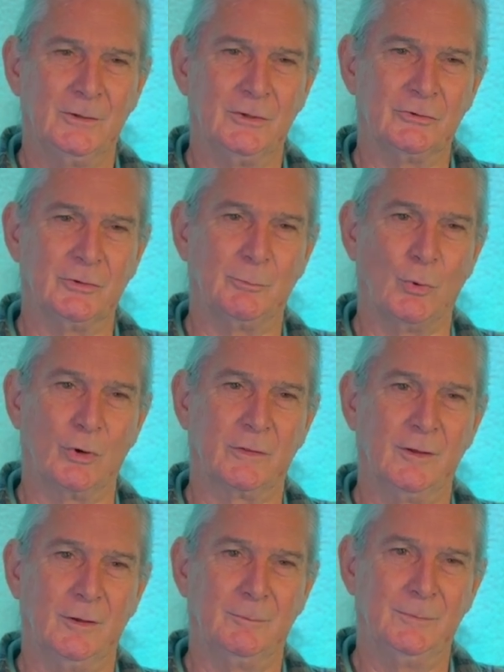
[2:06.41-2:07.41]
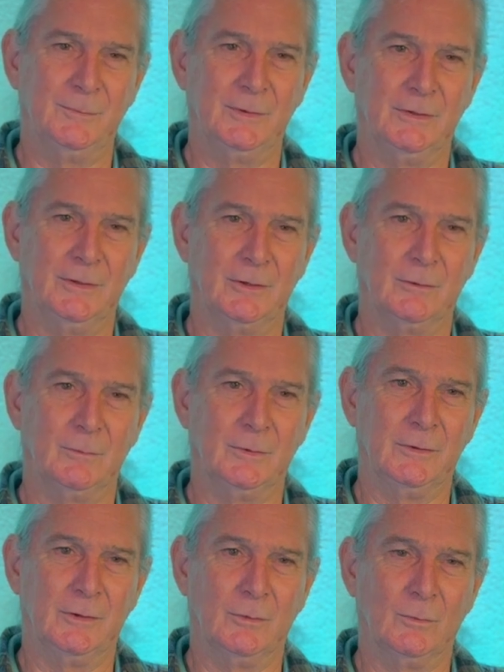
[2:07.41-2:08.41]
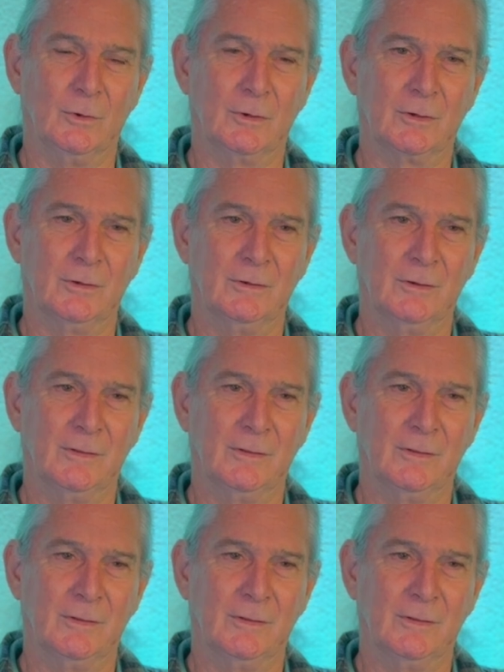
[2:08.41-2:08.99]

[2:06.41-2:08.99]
to support them in their in their work